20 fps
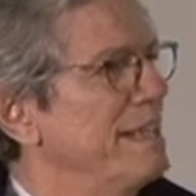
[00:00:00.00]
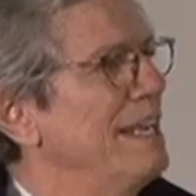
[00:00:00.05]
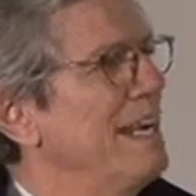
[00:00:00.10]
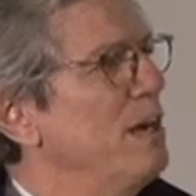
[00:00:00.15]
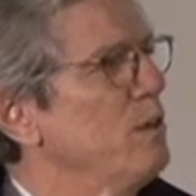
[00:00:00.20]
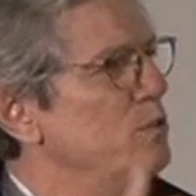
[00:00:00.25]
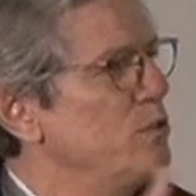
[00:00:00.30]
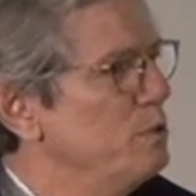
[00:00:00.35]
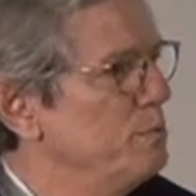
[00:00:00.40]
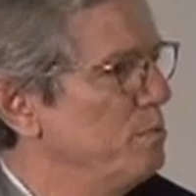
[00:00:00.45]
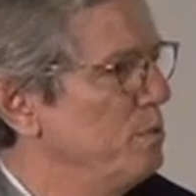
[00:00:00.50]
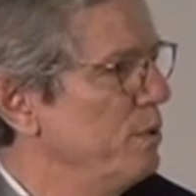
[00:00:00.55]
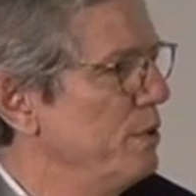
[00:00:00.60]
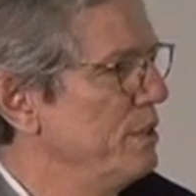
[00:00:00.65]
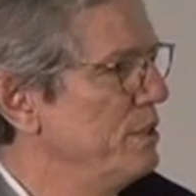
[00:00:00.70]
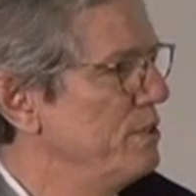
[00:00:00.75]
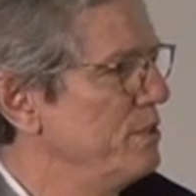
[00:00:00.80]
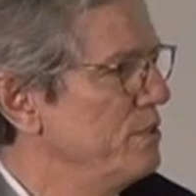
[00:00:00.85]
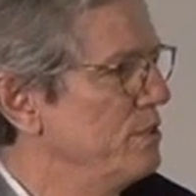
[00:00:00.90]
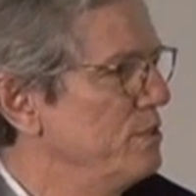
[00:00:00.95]
a
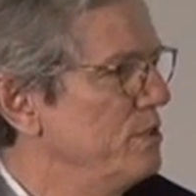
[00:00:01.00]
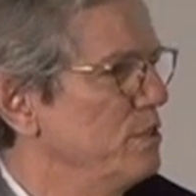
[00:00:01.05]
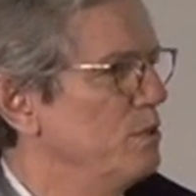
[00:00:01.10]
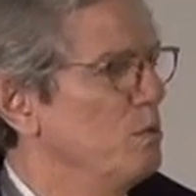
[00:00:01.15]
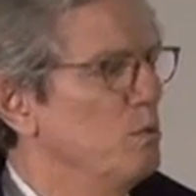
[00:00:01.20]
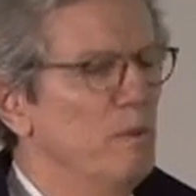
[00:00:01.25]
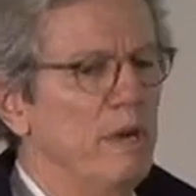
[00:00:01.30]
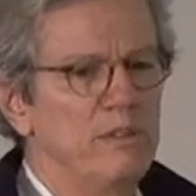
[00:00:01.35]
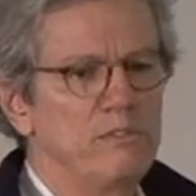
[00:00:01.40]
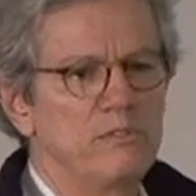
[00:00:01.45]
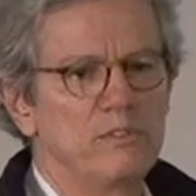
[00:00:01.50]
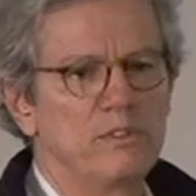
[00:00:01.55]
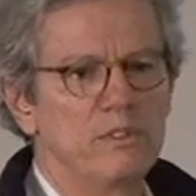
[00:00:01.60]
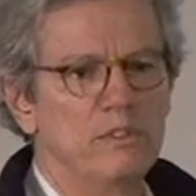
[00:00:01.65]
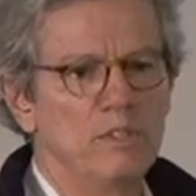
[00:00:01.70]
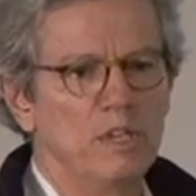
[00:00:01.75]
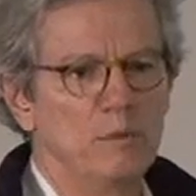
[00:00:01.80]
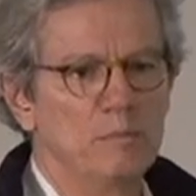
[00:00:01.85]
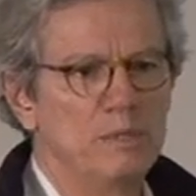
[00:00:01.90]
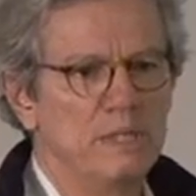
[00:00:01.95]
counterpoint to the
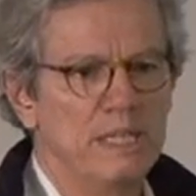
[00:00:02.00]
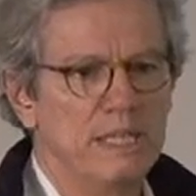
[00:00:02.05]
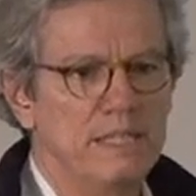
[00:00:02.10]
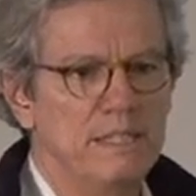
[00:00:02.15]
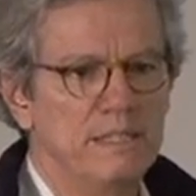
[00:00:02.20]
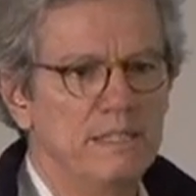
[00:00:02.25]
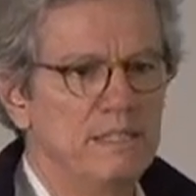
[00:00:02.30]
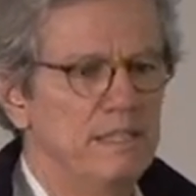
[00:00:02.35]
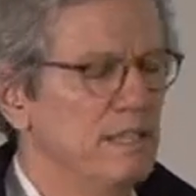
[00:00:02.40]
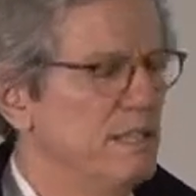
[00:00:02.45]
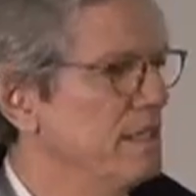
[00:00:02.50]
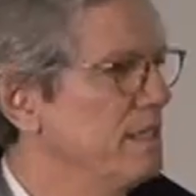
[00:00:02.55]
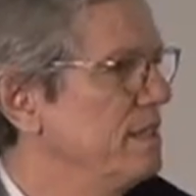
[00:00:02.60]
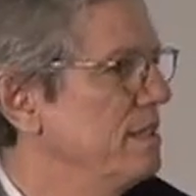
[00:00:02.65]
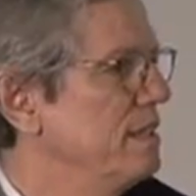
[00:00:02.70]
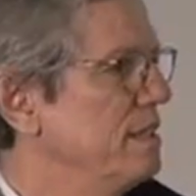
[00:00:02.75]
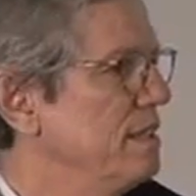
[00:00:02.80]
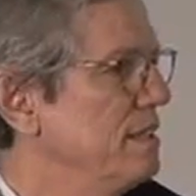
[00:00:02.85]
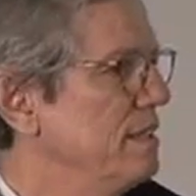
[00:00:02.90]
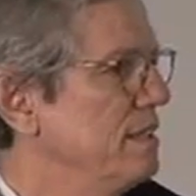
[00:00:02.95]
Western-dominated
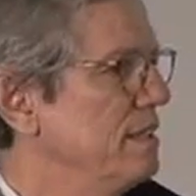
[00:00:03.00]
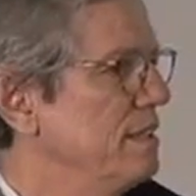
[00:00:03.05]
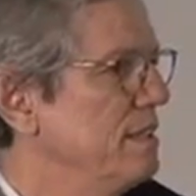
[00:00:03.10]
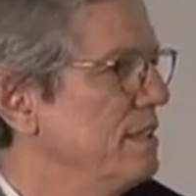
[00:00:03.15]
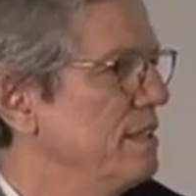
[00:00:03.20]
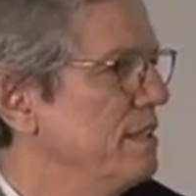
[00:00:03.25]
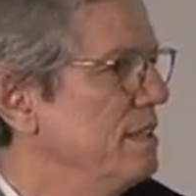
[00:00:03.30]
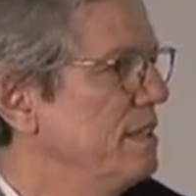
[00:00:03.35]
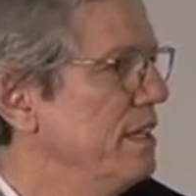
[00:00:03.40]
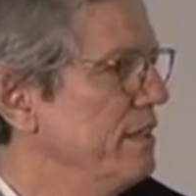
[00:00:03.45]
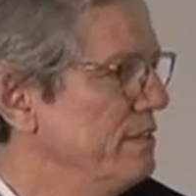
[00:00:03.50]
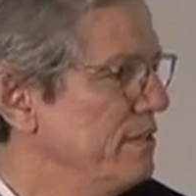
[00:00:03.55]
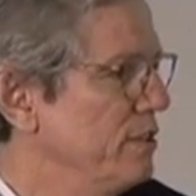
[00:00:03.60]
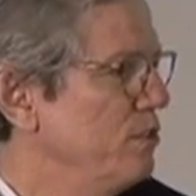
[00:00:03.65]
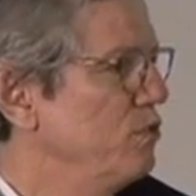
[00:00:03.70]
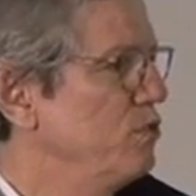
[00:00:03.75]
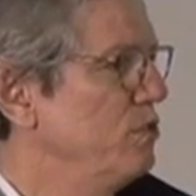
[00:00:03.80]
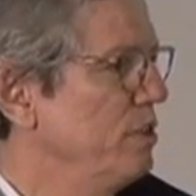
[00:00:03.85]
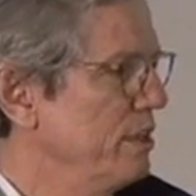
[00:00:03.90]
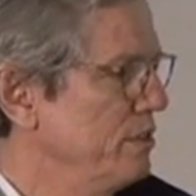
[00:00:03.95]

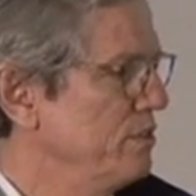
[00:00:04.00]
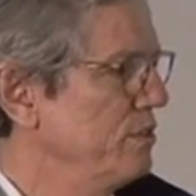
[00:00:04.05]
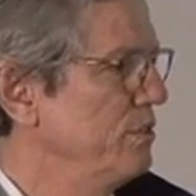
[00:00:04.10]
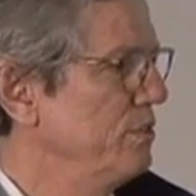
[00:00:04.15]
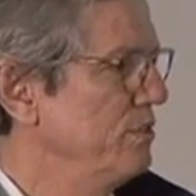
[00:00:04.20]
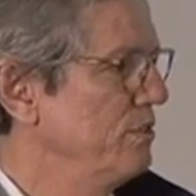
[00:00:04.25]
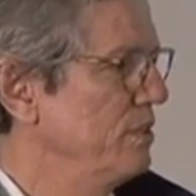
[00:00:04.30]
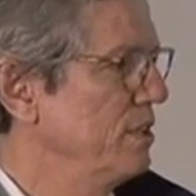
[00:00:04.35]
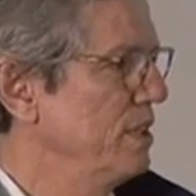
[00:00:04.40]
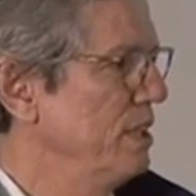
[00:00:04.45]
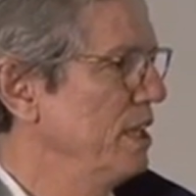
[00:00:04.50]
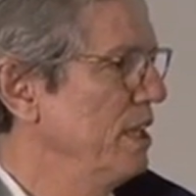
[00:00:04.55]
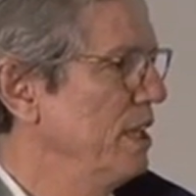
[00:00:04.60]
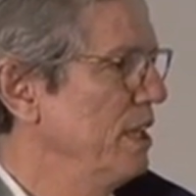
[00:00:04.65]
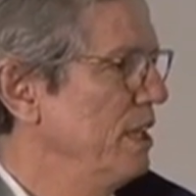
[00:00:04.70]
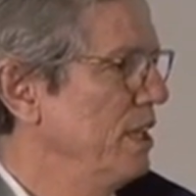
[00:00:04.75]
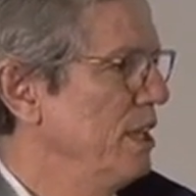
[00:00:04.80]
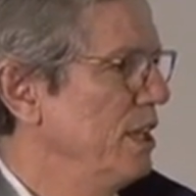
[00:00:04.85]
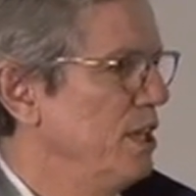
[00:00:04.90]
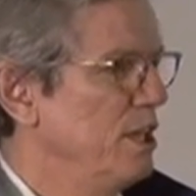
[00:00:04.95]
governance structures.
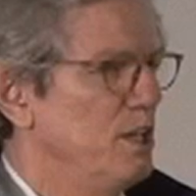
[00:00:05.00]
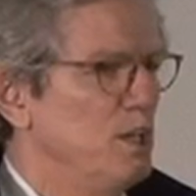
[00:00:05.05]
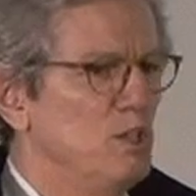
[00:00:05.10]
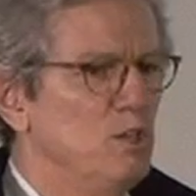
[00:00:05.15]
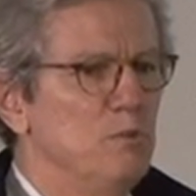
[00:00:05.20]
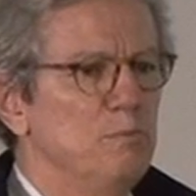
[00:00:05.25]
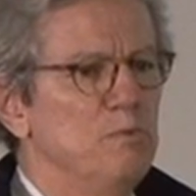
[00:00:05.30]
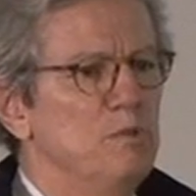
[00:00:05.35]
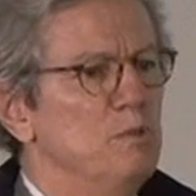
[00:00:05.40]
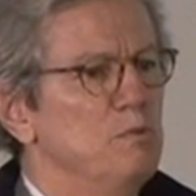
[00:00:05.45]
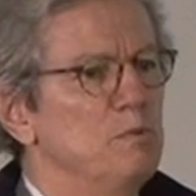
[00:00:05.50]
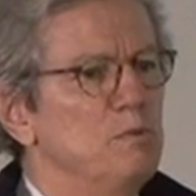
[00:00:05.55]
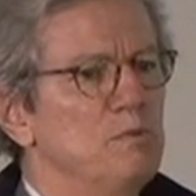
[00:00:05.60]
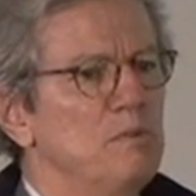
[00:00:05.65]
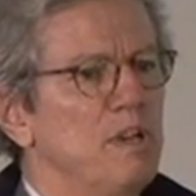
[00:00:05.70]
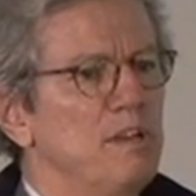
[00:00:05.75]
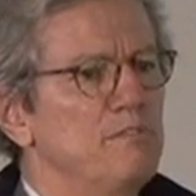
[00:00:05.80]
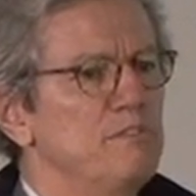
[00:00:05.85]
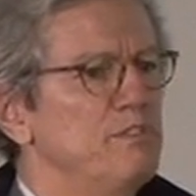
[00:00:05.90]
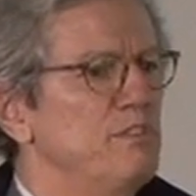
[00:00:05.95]
You will
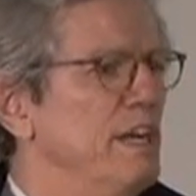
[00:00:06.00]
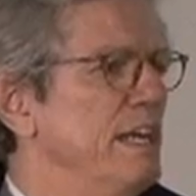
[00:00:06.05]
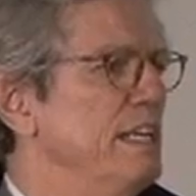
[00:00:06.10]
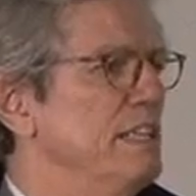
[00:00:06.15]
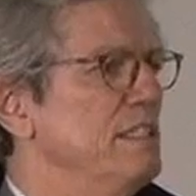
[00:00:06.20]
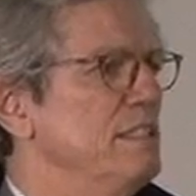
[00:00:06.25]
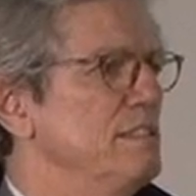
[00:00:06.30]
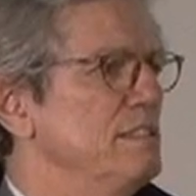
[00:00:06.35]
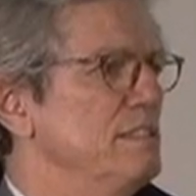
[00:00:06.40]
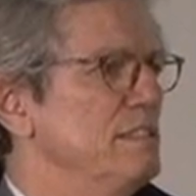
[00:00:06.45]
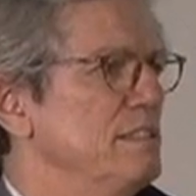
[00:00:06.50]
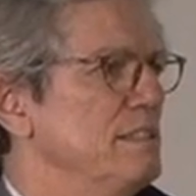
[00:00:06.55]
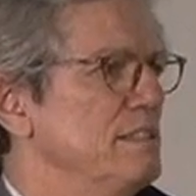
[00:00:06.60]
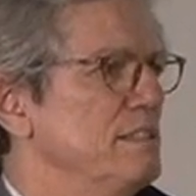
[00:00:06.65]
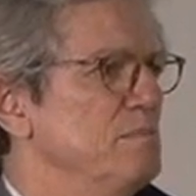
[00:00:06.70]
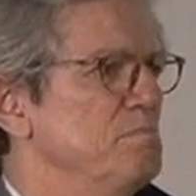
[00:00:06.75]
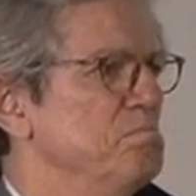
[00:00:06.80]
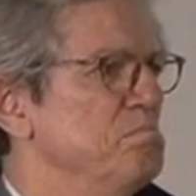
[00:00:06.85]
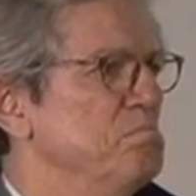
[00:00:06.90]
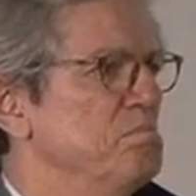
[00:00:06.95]
not find
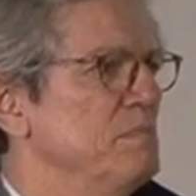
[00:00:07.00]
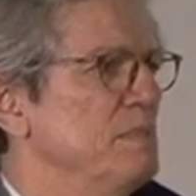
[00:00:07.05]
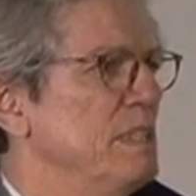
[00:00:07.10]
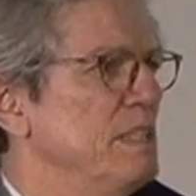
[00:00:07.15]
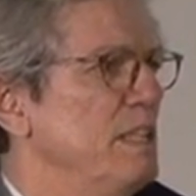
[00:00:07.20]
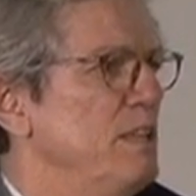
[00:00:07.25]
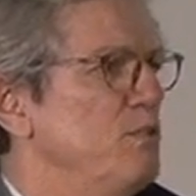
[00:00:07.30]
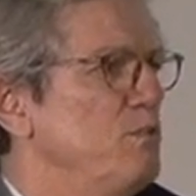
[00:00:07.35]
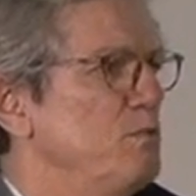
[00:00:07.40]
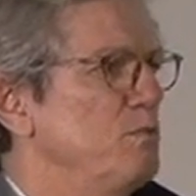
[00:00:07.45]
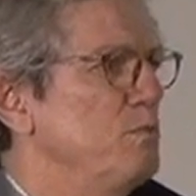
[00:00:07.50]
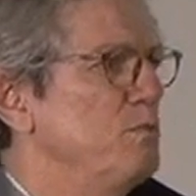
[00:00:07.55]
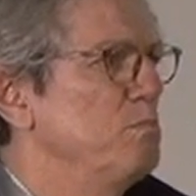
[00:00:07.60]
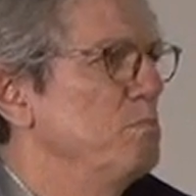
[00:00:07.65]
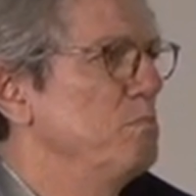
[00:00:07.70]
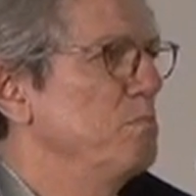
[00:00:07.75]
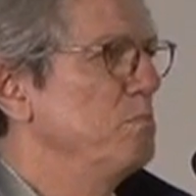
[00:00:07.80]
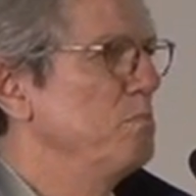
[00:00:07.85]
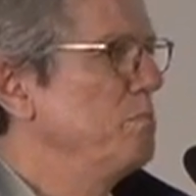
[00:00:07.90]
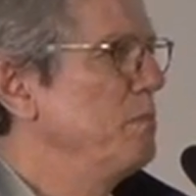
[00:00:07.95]
this
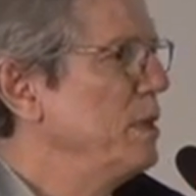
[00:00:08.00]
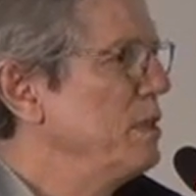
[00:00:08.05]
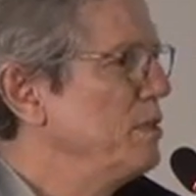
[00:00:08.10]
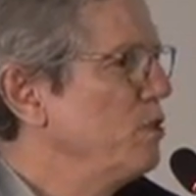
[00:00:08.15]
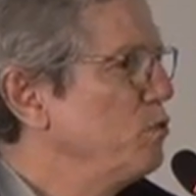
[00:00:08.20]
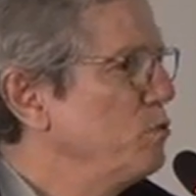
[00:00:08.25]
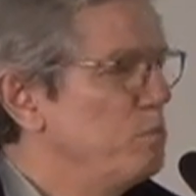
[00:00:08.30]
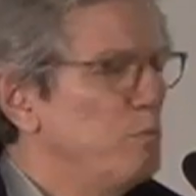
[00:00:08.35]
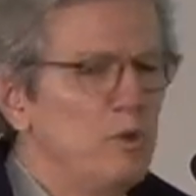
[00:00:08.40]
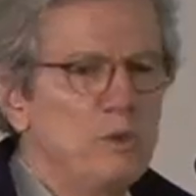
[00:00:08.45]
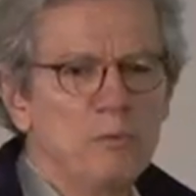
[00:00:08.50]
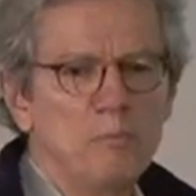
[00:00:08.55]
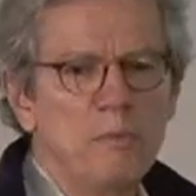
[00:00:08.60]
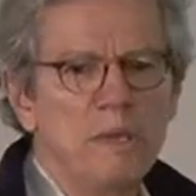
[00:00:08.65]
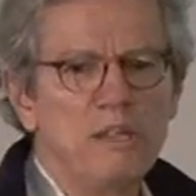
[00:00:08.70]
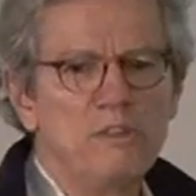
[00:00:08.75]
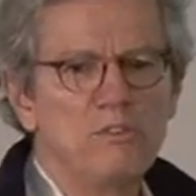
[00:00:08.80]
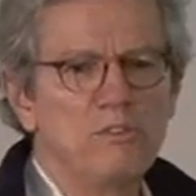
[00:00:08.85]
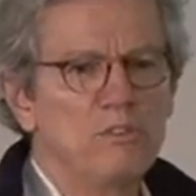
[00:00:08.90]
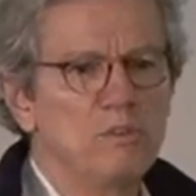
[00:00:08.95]
point
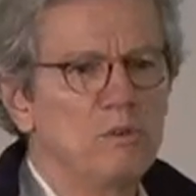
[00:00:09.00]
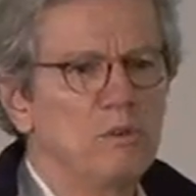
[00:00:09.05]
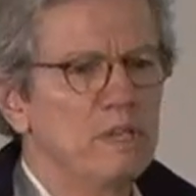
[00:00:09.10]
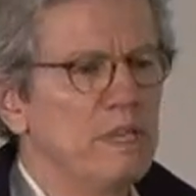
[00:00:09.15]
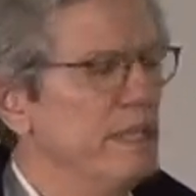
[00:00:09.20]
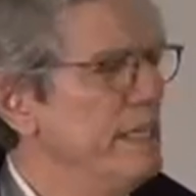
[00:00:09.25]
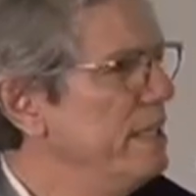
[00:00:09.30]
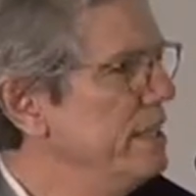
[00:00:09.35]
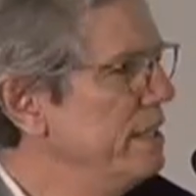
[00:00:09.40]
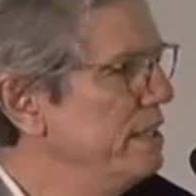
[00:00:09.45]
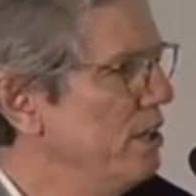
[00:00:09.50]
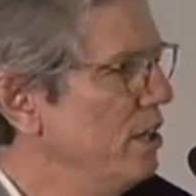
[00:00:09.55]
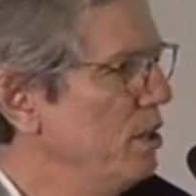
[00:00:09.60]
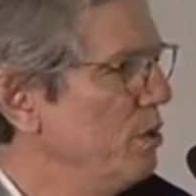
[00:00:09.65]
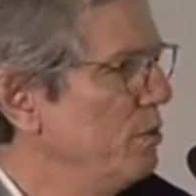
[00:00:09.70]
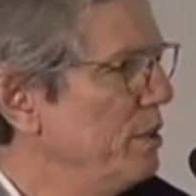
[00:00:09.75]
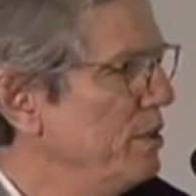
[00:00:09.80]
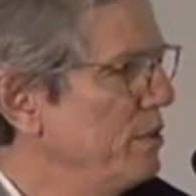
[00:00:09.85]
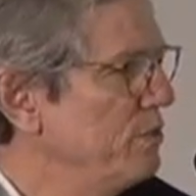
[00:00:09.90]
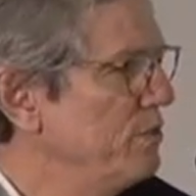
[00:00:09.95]
made so clearly
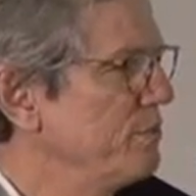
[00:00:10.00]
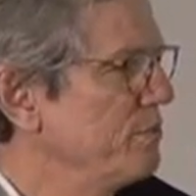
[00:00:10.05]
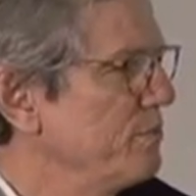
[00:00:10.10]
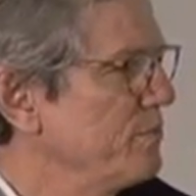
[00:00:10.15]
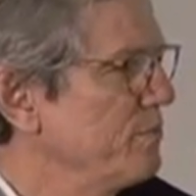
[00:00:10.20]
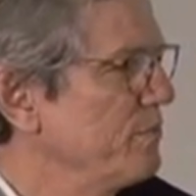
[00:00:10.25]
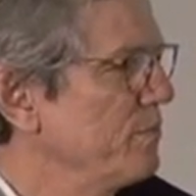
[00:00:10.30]
always.